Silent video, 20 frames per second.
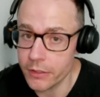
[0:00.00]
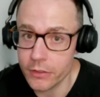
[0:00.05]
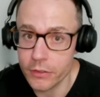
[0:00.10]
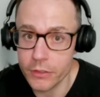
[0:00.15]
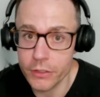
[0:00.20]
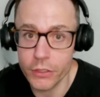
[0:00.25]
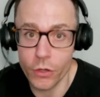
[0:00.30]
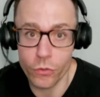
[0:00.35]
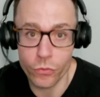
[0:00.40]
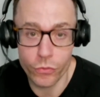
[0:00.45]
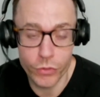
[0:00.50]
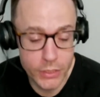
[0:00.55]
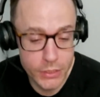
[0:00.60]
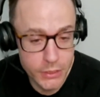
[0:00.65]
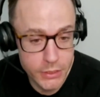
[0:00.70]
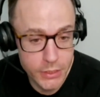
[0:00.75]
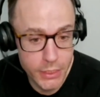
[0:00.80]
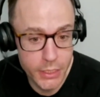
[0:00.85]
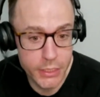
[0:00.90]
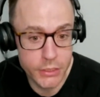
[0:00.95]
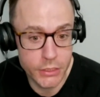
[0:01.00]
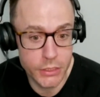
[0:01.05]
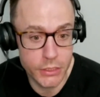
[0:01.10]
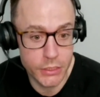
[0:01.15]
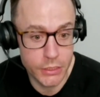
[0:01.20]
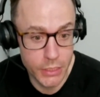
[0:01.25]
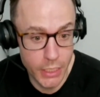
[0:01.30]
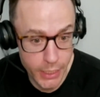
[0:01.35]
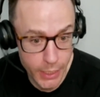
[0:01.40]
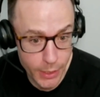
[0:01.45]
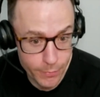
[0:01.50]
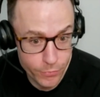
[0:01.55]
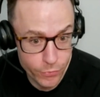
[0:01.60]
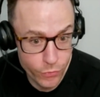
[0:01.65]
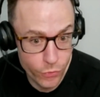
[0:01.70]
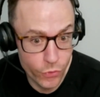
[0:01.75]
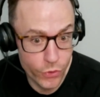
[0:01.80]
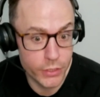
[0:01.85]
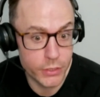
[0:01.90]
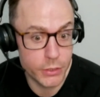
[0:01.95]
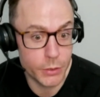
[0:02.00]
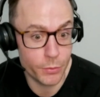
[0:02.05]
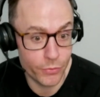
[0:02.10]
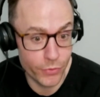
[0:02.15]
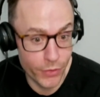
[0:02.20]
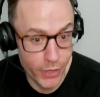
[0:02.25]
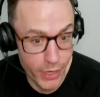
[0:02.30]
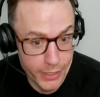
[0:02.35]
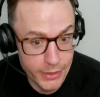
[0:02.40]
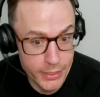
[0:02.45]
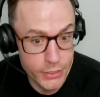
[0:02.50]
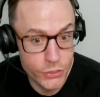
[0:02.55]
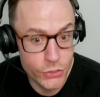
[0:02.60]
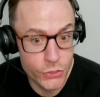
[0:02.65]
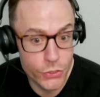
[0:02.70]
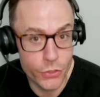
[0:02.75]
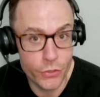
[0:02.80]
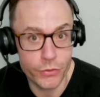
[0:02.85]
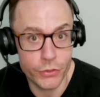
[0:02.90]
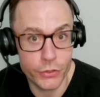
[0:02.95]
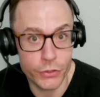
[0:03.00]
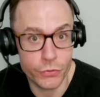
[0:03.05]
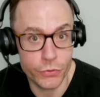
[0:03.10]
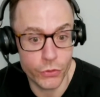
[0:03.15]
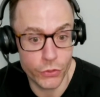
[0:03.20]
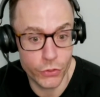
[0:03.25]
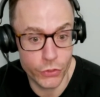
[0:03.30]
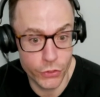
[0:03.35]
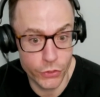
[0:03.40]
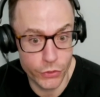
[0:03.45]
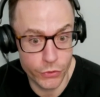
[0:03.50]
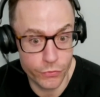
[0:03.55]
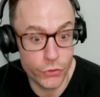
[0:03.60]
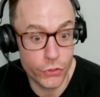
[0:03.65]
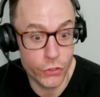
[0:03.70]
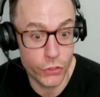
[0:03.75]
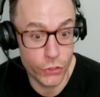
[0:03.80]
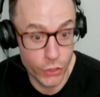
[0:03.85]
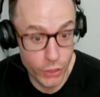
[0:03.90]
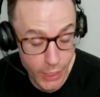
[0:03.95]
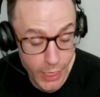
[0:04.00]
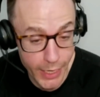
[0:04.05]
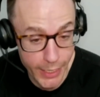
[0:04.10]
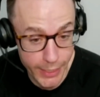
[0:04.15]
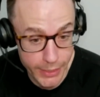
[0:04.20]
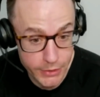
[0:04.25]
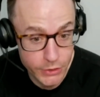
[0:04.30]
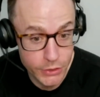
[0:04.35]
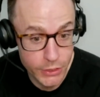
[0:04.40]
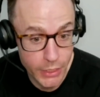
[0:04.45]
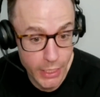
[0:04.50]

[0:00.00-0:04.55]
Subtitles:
real estate agents sign up for it to provide this service for their clients,